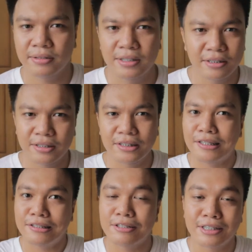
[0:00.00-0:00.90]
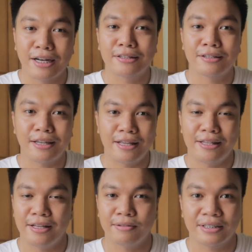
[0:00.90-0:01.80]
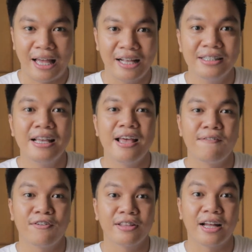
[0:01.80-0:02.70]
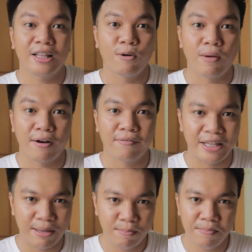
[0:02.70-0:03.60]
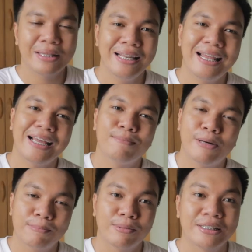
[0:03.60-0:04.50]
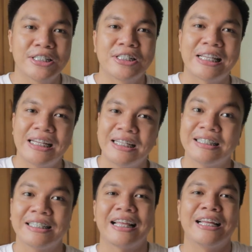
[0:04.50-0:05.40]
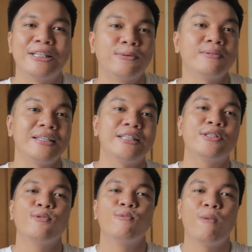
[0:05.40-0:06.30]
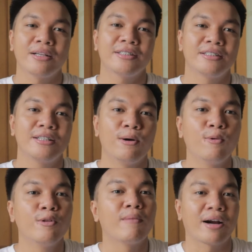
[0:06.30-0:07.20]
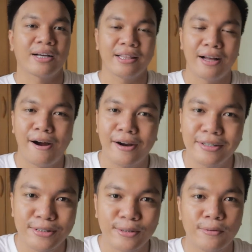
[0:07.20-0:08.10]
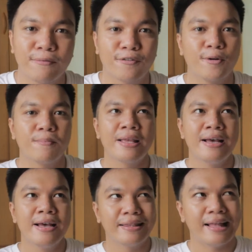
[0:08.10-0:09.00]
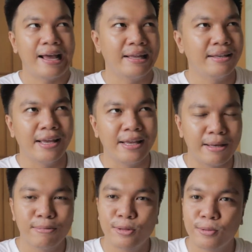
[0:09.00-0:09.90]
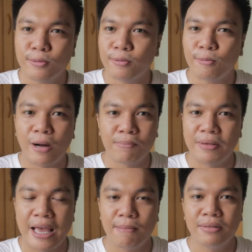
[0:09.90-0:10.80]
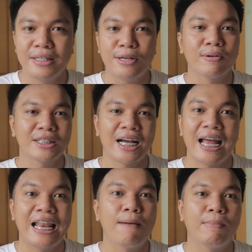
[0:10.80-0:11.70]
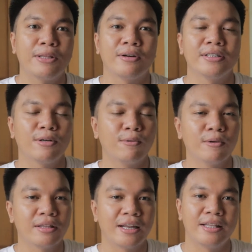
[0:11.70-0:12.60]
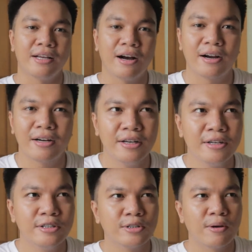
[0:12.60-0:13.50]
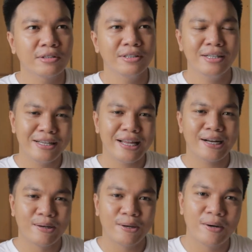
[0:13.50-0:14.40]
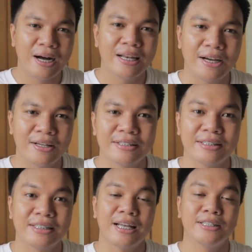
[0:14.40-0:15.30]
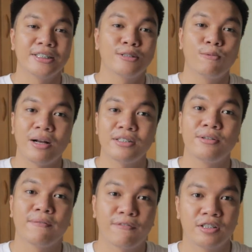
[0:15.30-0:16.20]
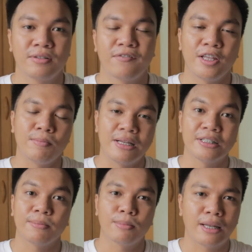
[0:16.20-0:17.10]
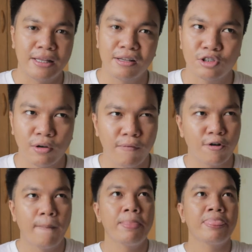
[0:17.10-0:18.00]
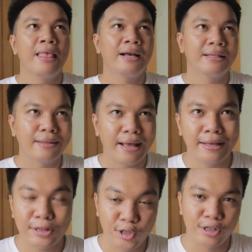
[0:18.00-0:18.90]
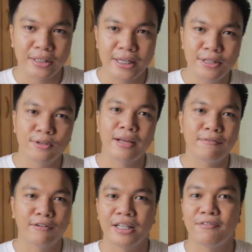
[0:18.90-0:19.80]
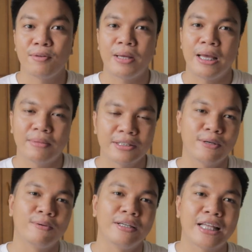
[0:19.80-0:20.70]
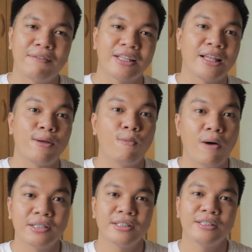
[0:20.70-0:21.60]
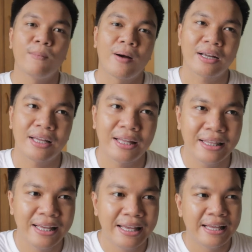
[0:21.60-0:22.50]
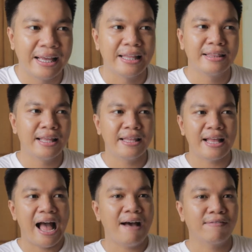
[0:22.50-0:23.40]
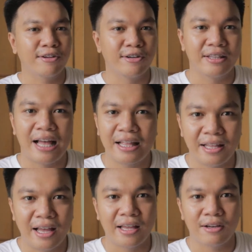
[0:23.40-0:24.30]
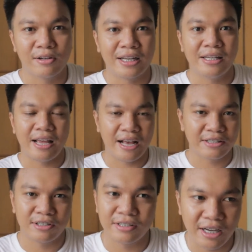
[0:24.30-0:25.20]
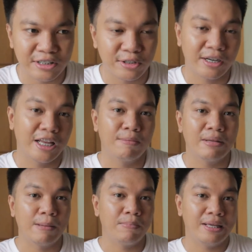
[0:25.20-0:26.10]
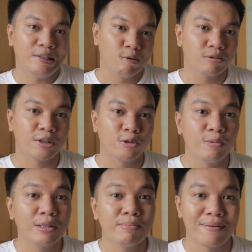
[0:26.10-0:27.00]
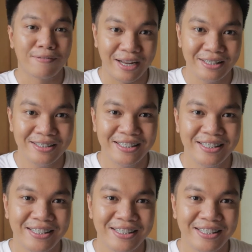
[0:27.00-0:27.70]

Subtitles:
Just research other trading styles if you're not aware of them. What I like about position trading is that I don't need to watch the whole market hour. So from 9 a.m. to 1 p.m. hindi ko siya kailangan panoorin sa whole trading hour. So actually, ginagawa ko nga lang ngayon is just, I just watch yung first 15 minutes of trading. So from 9:30 to 9:45 a.m. that's the only time that I watch the market. And then after that, I already exercise or kaya naman I play Dota 2 with my friends.